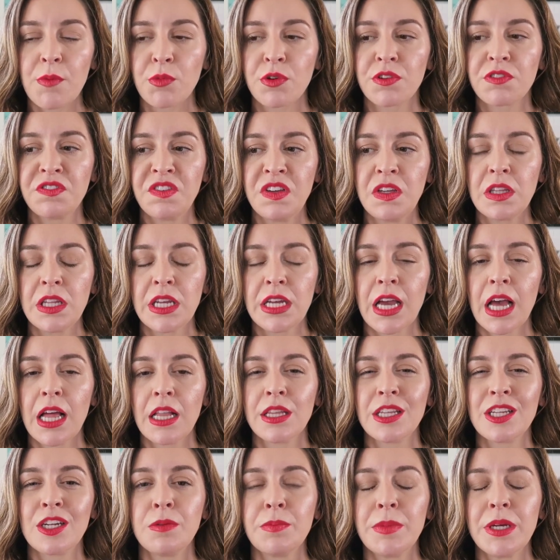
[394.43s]
and we're feeling
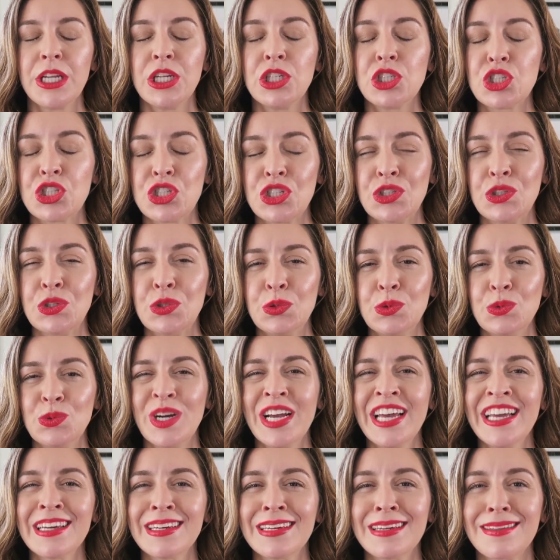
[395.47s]
a little bit
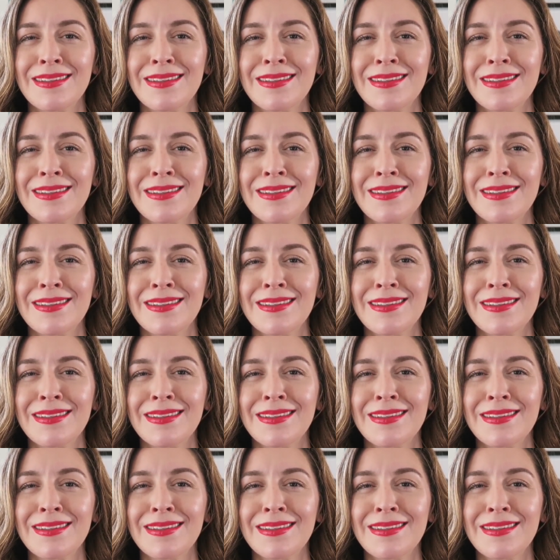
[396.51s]
too